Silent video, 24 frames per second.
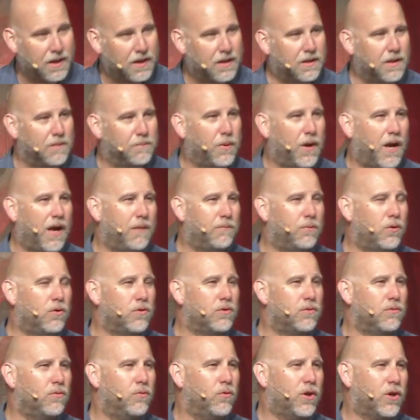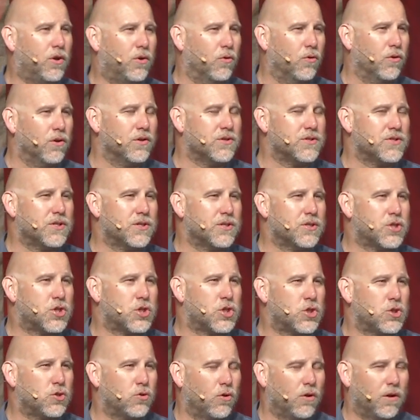And the Bible records this
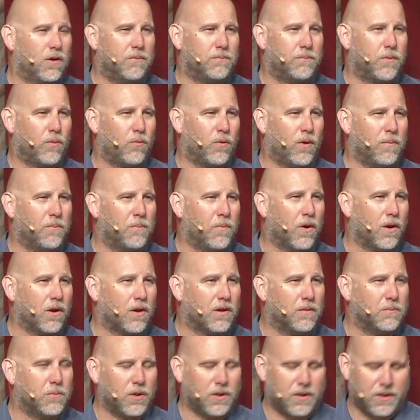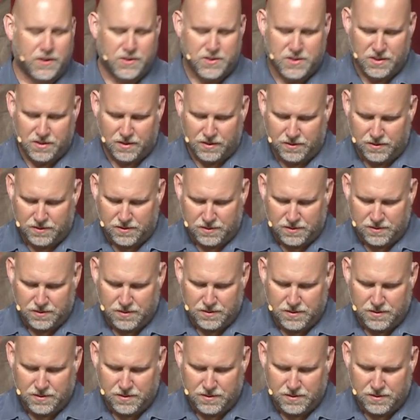short but remarkable incident.